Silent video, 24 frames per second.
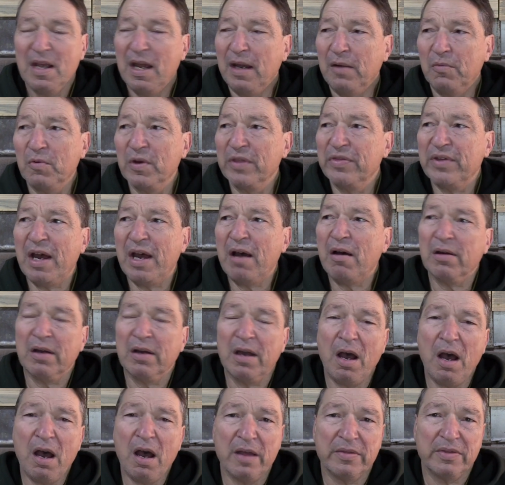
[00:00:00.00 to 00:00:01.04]
And without
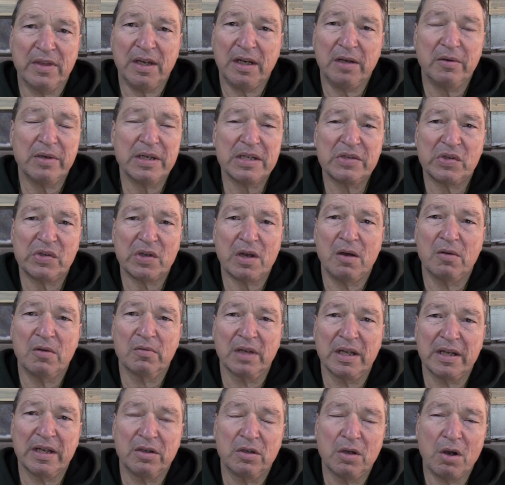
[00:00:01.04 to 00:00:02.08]
God, there is
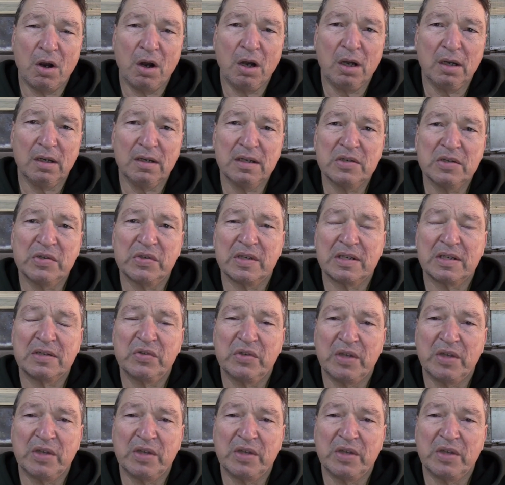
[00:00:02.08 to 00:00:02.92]
only darkness and